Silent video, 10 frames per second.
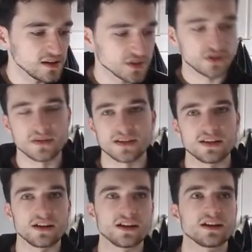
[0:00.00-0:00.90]
So it's
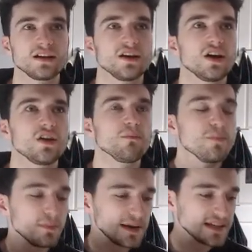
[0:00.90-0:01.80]
like,
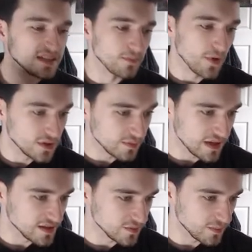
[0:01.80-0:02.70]
please the most
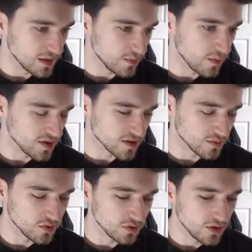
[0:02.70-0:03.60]
people
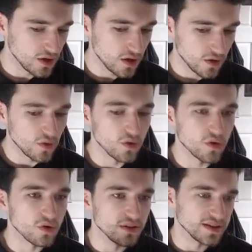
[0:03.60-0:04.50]
possible.
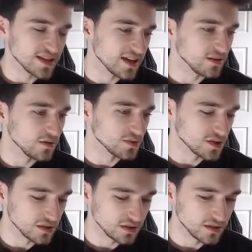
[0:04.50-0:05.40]
Or the second
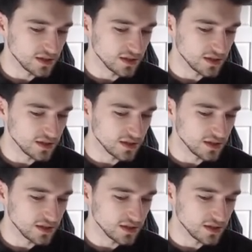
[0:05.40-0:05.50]
option